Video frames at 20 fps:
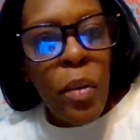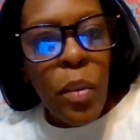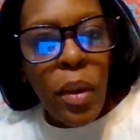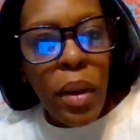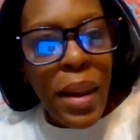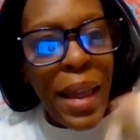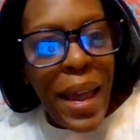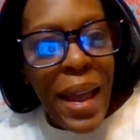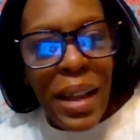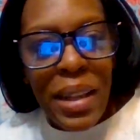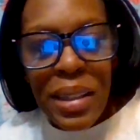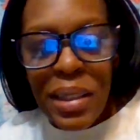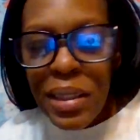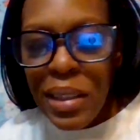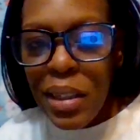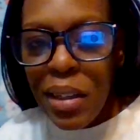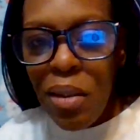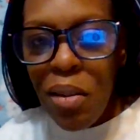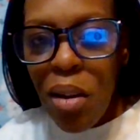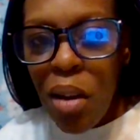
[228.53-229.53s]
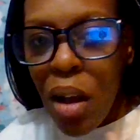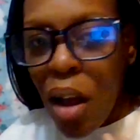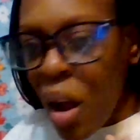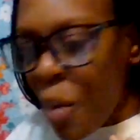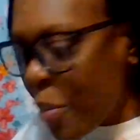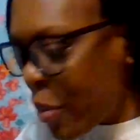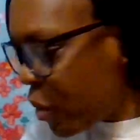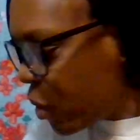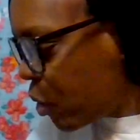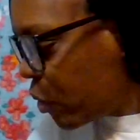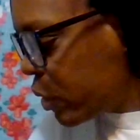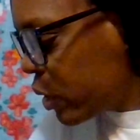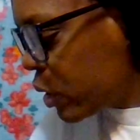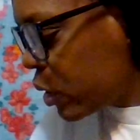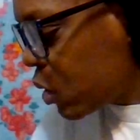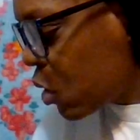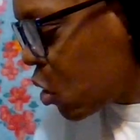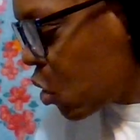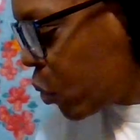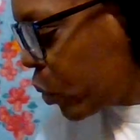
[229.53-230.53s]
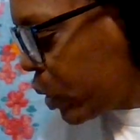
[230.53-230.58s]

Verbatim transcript: relaxed, you know, a couple, you know,